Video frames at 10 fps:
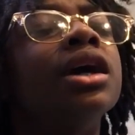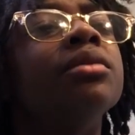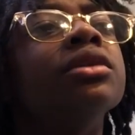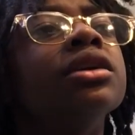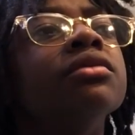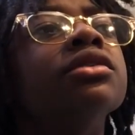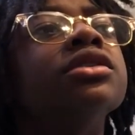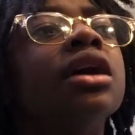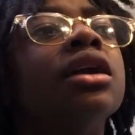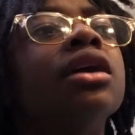I'm gonna give a
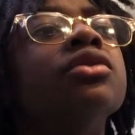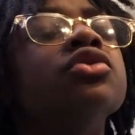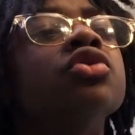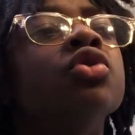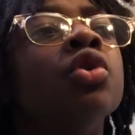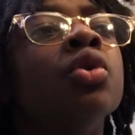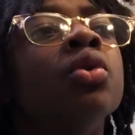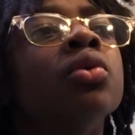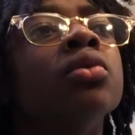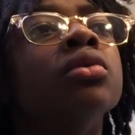shout out
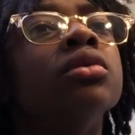to